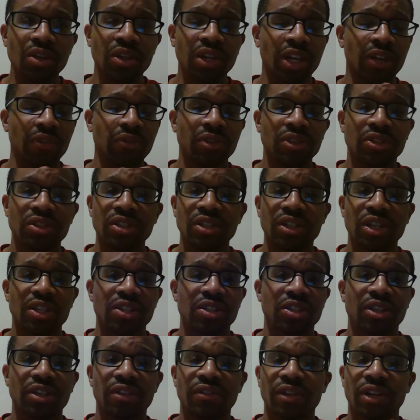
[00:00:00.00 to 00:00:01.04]
he had 15 days
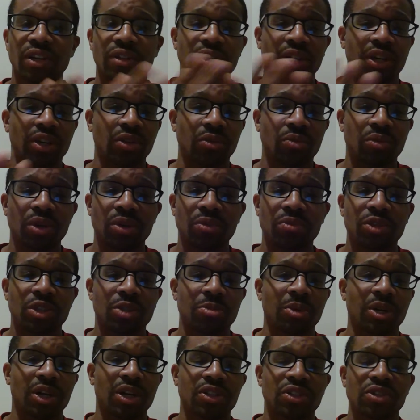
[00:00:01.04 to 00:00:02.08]
to give out like a written
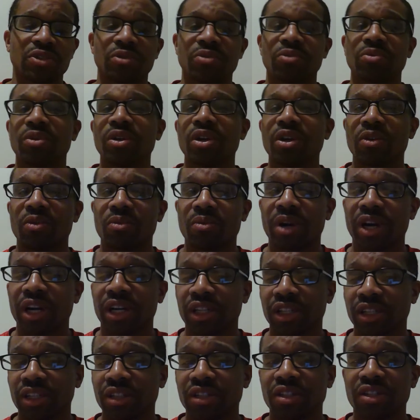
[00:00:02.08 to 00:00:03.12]
response of
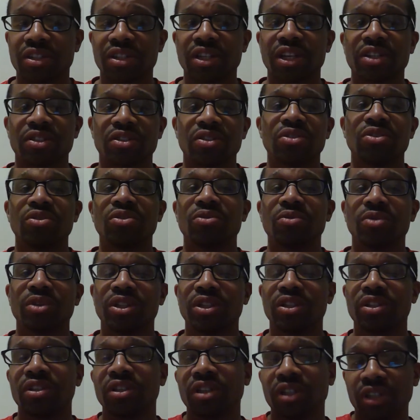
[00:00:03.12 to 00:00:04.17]
why he decided to do what
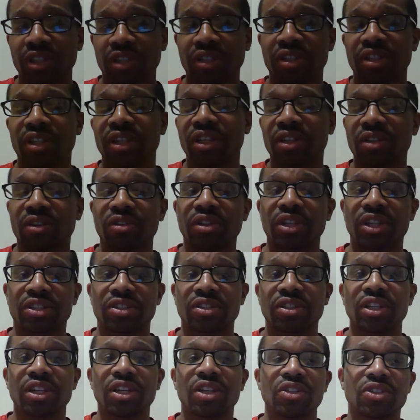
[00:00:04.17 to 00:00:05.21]
he did on that
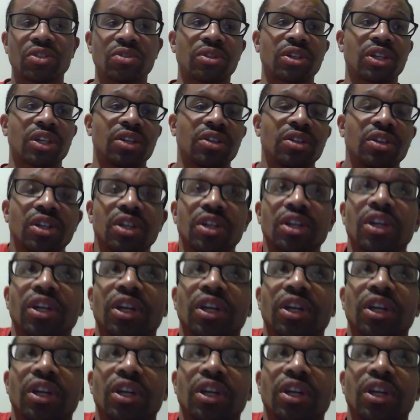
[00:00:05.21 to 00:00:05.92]
stage okay